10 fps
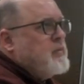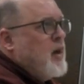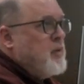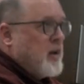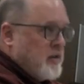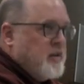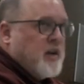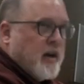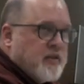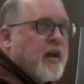And because it
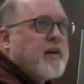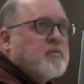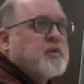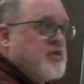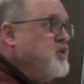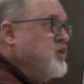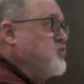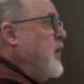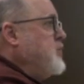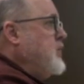does that, because it
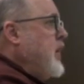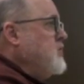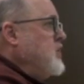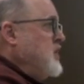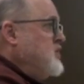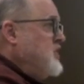disrupts that, it